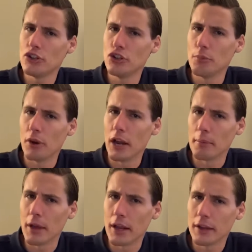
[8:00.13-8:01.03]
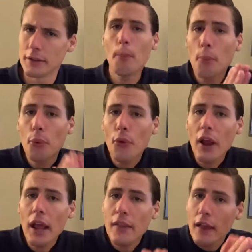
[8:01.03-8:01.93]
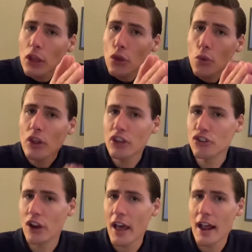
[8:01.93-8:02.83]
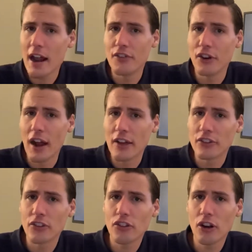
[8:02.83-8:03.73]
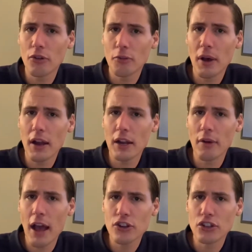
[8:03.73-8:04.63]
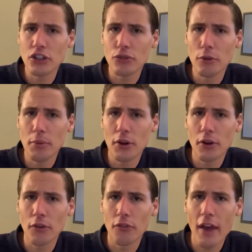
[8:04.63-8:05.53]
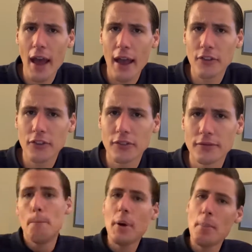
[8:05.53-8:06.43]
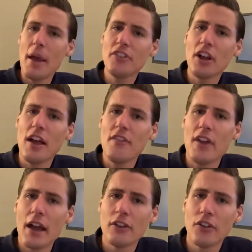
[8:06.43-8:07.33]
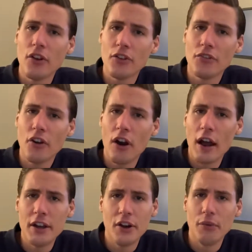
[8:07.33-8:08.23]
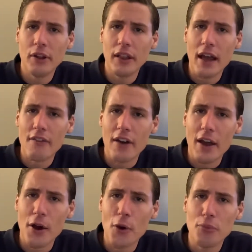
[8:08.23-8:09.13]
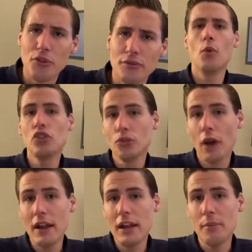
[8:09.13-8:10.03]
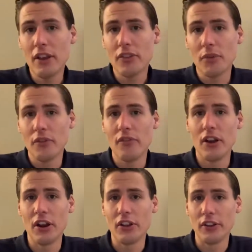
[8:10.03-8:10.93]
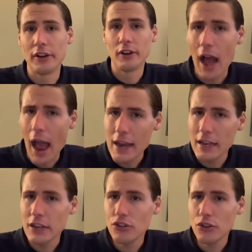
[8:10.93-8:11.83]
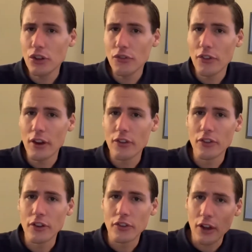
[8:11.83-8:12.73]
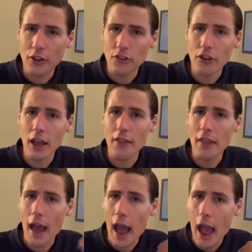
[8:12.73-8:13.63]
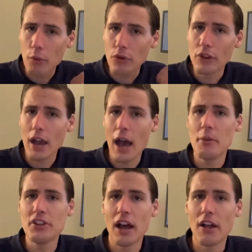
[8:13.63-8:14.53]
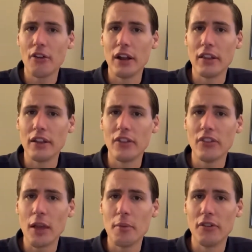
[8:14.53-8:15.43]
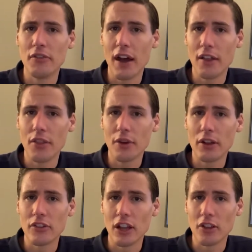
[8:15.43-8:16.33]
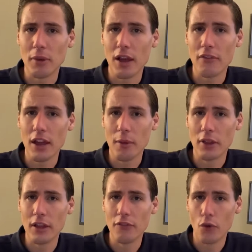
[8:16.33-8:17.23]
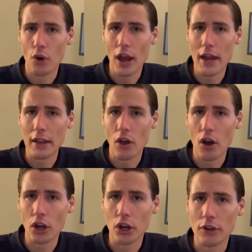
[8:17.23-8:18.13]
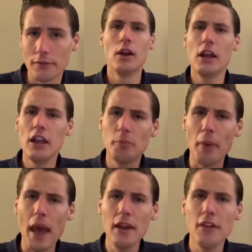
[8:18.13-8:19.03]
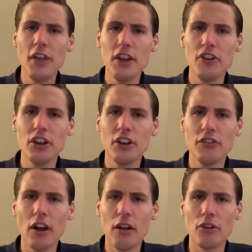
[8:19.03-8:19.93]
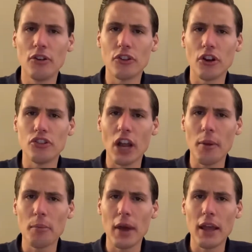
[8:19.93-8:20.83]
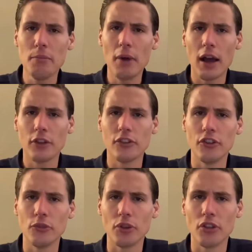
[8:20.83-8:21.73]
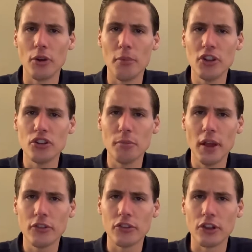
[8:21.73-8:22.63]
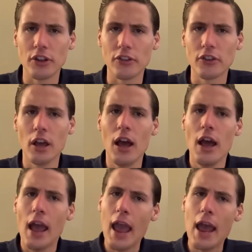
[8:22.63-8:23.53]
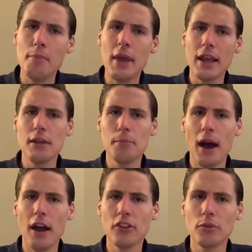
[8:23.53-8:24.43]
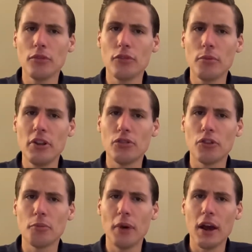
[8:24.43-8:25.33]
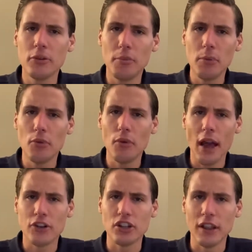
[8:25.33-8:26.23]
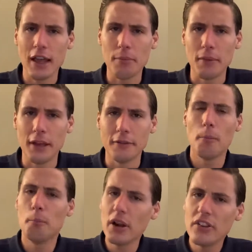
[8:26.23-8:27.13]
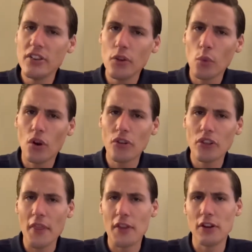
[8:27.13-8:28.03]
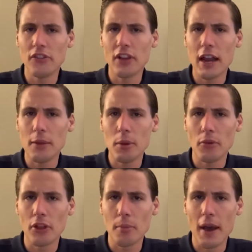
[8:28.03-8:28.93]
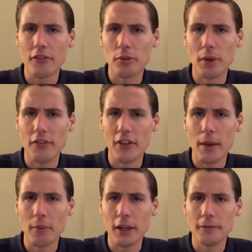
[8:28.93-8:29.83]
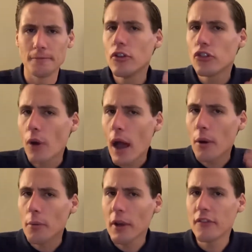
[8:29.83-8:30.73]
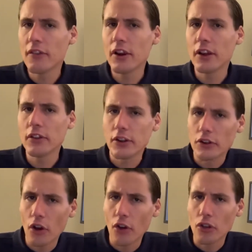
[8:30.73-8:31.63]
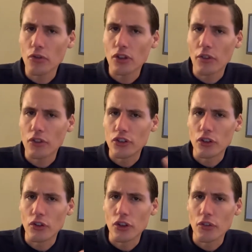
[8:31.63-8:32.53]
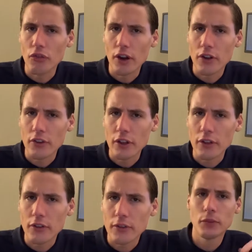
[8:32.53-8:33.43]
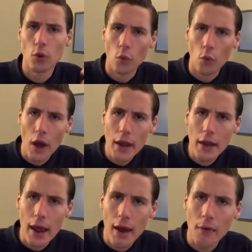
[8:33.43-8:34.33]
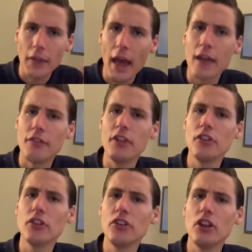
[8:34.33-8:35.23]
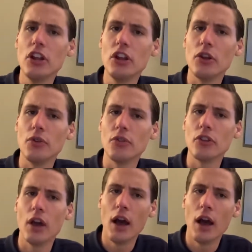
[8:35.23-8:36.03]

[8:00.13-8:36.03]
you, praying medic. Praying that you will get your head out of your ass and start responding rationally to empirical facts. But based on how you've acted thus far, I don't really have high hopes. Which is why I need to make something very clear. I need you Q Pharisees to understand that I will not be tolerating the incitement of violent threats against my family for any longer. It's bad enough that your ignorant followers are jamming my inboxes with their bitchy messages and make it impossible for me to respond to people who actually like me. But it's even worse that they're inciting people to come after my family. So I want to make it very clear to all you selfish little Q Pharisees right now that if this continues,